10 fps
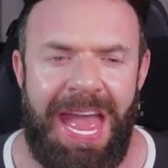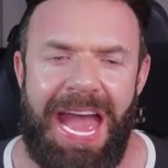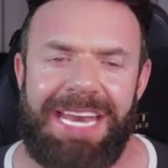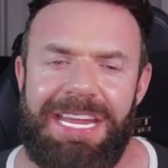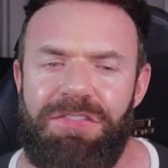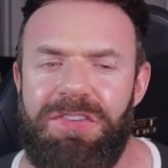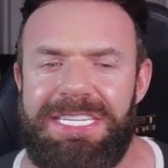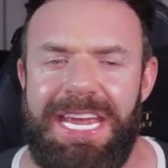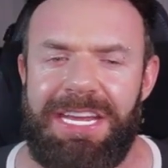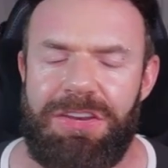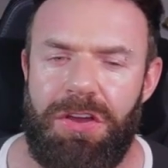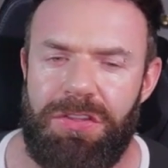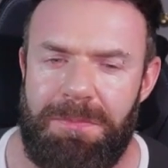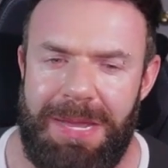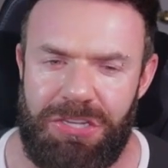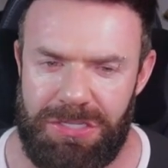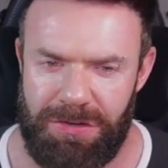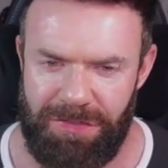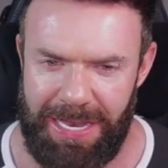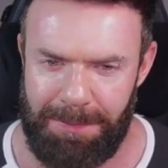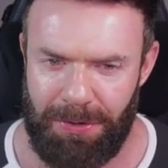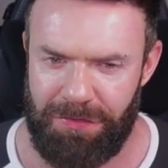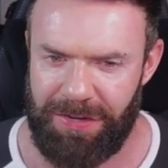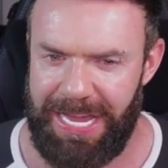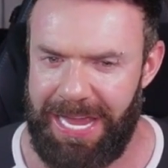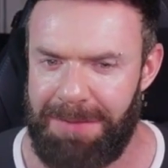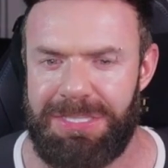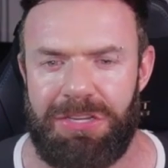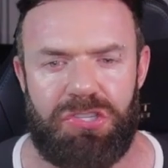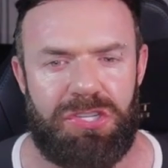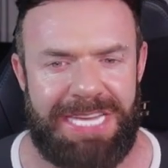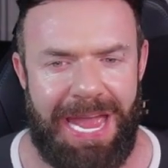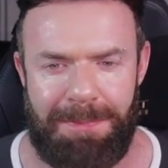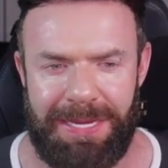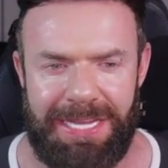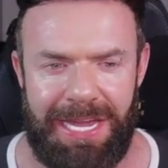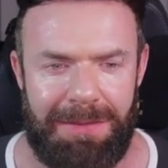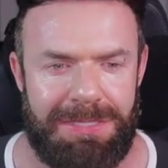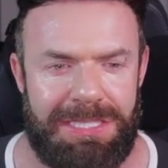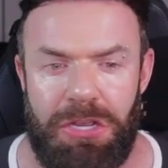And if we take another major developer of a game, such as Epic Games,